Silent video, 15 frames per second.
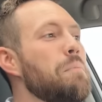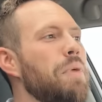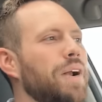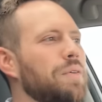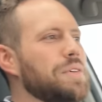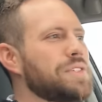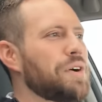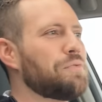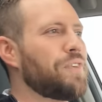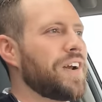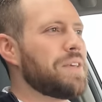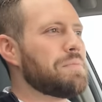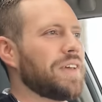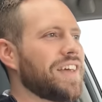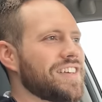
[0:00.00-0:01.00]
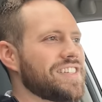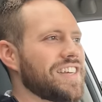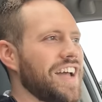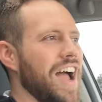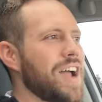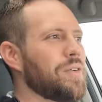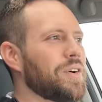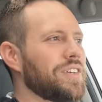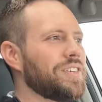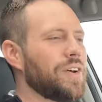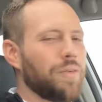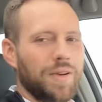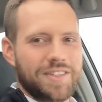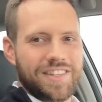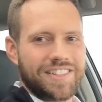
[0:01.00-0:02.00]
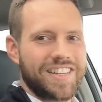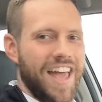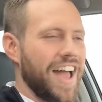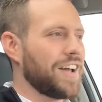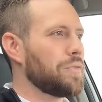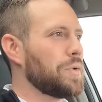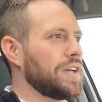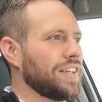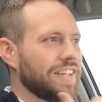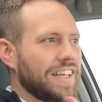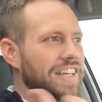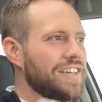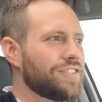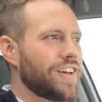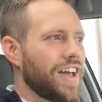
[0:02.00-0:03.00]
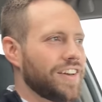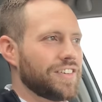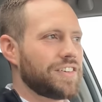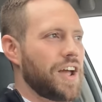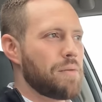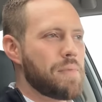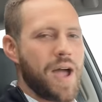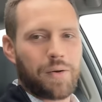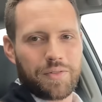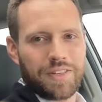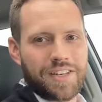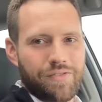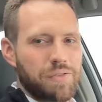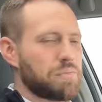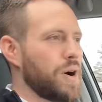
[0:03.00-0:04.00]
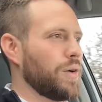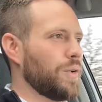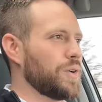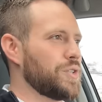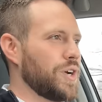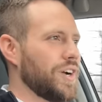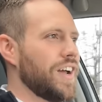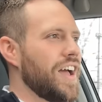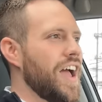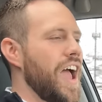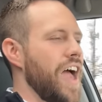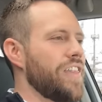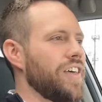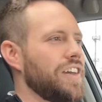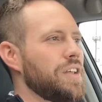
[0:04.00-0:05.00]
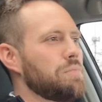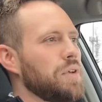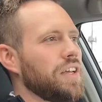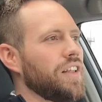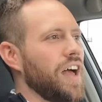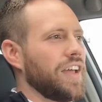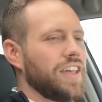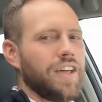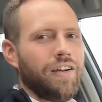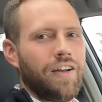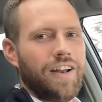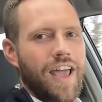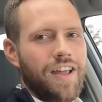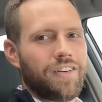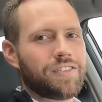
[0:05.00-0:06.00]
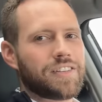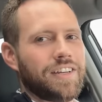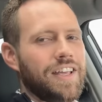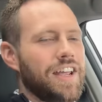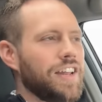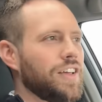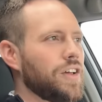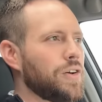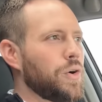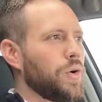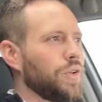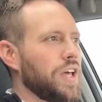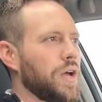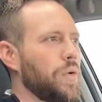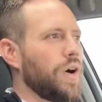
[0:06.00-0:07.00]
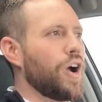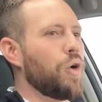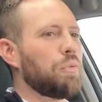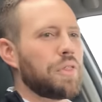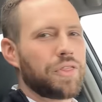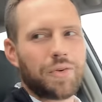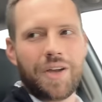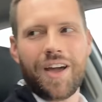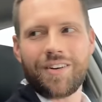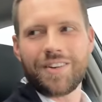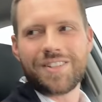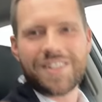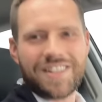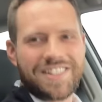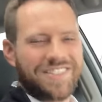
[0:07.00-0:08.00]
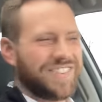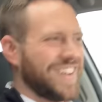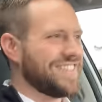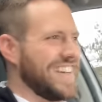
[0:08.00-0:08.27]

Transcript: but it was so funny because the guy would, who was the tech would leave and come back with a different polo shirt. And then he'd be like, here at Anderson Heating and Cooling, we're open 365